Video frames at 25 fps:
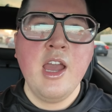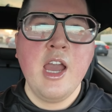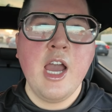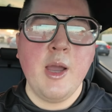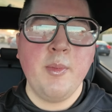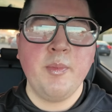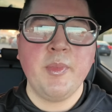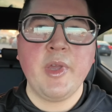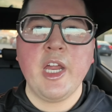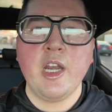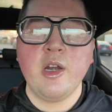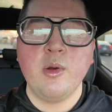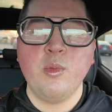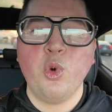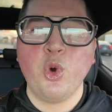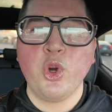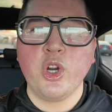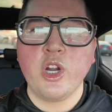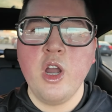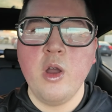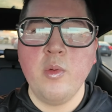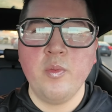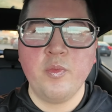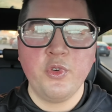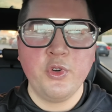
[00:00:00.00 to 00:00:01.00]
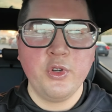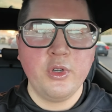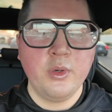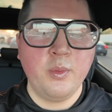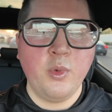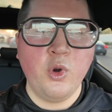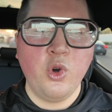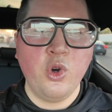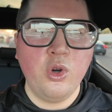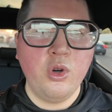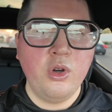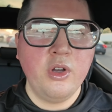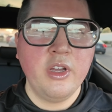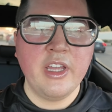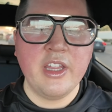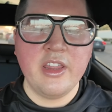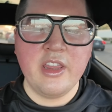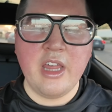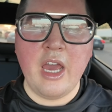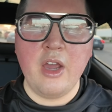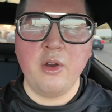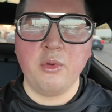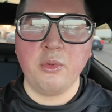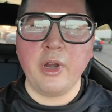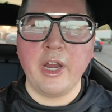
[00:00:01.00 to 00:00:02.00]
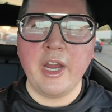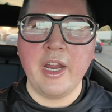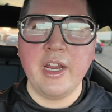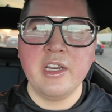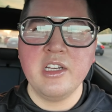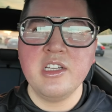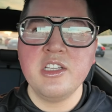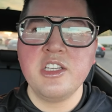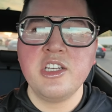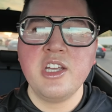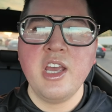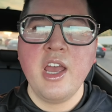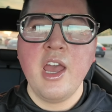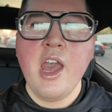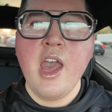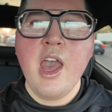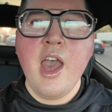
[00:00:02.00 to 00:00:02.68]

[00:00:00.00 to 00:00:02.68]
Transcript: I'm getting more comfortable in that range.